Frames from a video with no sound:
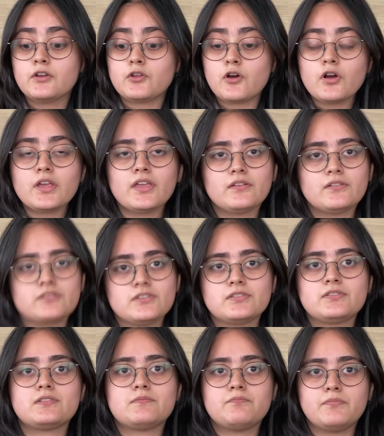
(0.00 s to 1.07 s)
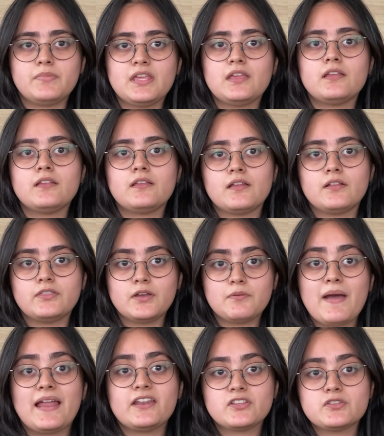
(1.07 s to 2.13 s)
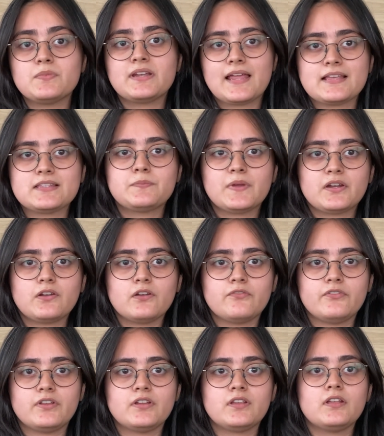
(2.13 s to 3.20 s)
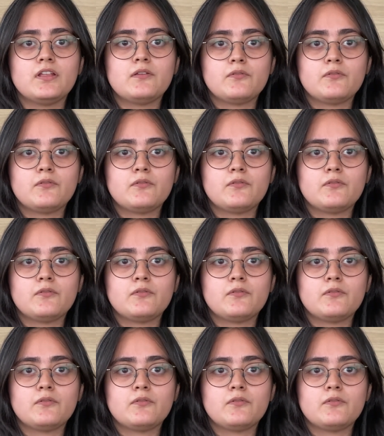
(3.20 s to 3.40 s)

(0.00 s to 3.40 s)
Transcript: it just being the management aspect of it,